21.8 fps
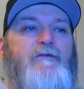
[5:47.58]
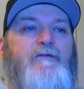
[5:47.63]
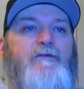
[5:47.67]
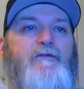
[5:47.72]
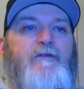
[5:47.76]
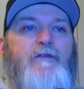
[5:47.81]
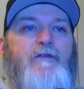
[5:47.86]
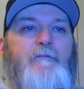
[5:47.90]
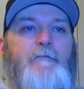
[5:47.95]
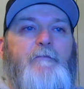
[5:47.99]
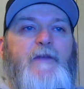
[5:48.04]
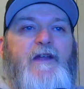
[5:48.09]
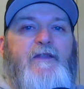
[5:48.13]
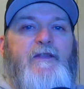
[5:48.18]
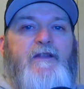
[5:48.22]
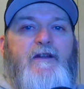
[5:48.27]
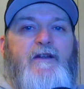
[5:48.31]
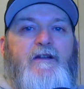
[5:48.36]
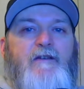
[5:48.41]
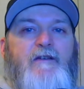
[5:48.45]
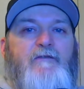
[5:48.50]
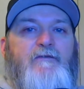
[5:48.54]
method
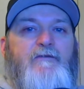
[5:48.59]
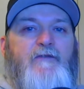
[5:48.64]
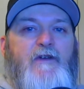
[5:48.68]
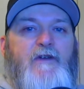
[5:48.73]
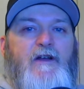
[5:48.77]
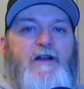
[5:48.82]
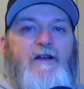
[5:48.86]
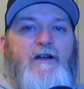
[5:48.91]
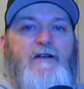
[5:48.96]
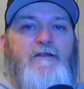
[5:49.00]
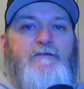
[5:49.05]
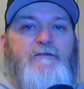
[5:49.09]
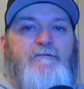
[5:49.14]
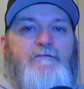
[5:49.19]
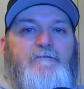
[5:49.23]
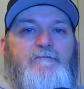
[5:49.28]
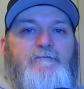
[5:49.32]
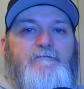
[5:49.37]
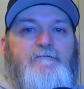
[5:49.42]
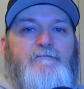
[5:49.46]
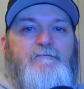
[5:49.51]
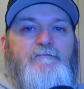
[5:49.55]
of
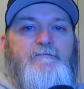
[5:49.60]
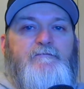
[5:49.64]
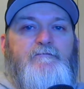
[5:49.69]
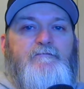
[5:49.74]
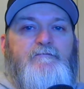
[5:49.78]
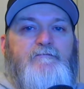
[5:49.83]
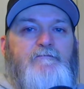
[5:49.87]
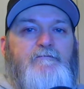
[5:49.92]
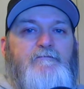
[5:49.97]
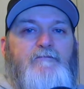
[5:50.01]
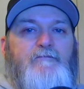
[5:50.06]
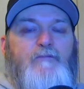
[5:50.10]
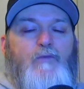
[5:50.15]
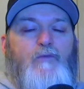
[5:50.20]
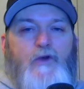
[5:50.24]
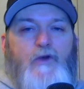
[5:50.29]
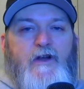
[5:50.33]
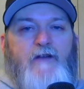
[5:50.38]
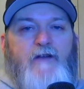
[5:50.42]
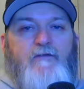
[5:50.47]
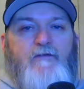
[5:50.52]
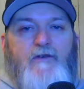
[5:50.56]

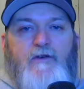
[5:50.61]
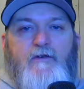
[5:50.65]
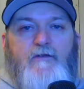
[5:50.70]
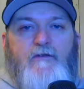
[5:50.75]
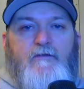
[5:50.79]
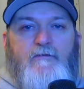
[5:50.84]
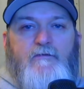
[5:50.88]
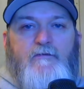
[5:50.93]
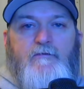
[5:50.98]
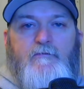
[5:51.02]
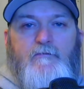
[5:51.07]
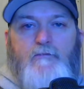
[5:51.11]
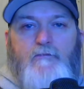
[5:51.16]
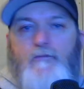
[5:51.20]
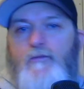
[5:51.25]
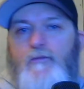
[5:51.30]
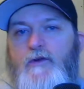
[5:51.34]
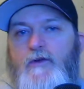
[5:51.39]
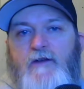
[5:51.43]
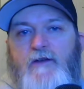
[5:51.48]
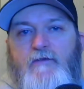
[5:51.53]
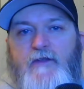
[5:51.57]
whatever
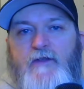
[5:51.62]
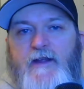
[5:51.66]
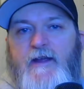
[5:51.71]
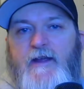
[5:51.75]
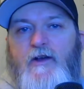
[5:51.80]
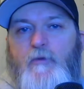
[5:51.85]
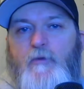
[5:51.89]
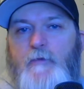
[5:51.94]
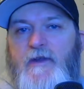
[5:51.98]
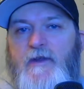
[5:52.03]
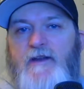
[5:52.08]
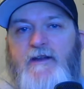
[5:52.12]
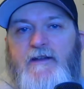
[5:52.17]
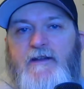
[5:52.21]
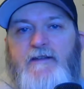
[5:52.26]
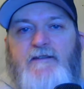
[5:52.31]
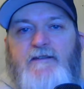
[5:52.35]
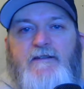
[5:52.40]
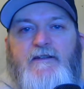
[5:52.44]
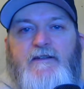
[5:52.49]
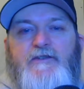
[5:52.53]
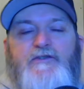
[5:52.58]
the ailment
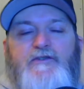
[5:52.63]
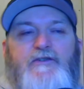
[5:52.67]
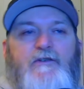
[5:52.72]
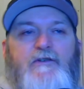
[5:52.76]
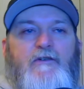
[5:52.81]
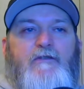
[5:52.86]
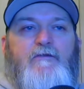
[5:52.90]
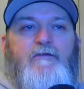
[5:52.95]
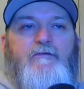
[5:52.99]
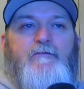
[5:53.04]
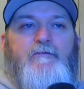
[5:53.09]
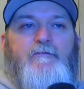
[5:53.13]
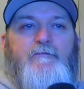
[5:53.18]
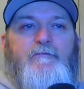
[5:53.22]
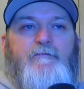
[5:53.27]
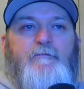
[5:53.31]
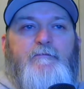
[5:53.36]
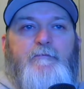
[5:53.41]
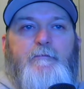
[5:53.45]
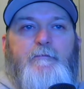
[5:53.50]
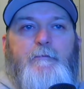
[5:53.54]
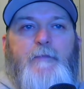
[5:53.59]
is that you're
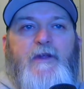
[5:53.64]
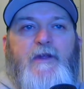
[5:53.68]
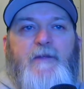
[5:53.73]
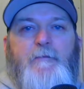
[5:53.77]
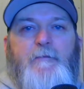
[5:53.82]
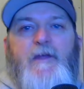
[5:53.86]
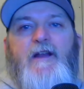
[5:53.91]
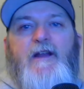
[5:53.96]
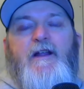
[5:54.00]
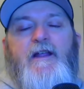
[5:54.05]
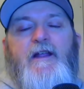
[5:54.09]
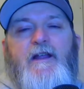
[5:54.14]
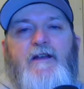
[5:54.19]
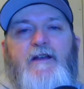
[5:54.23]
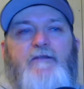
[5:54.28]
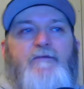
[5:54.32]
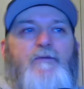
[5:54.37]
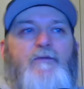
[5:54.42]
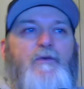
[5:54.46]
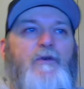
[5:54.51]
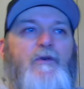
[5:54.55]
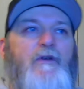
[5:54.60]
being medicated
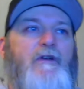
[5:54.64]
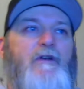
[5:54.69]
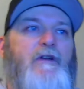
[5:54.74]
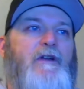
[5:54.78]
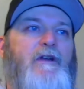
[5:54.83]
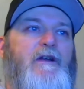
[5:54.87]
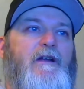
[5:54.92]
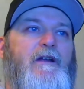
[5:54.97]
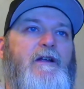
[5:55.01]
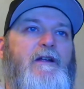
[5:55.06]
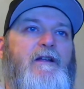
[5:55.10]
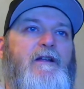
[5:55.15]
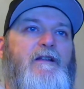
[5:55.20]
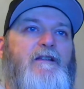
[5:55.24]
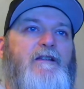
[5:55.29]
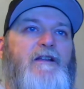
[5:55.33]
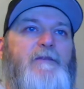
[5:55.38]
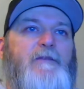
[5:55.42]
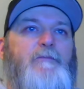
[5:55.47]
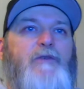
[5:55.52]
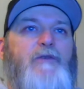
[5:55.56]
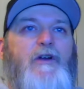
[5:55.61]
for.
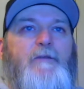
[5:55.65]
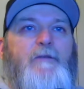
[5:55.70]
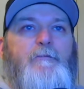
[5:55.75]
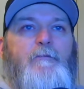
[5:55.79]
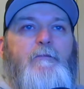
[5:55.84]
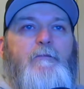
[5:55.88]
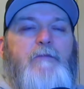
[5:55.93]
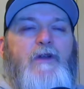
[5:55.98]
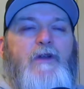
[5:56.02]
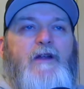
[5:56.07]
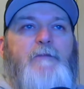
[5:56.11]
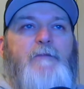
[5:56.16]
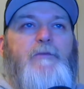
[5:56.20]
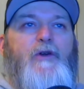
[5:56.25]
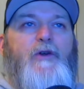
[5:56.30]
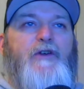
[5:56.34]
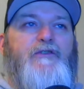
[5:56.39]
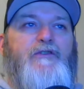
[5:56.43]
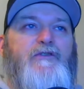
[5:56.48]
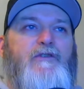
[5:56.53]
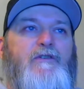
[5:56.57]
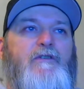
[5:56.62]
Like blood
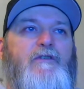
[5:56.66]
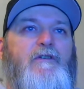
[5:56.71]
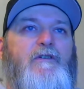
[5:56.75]
pressure,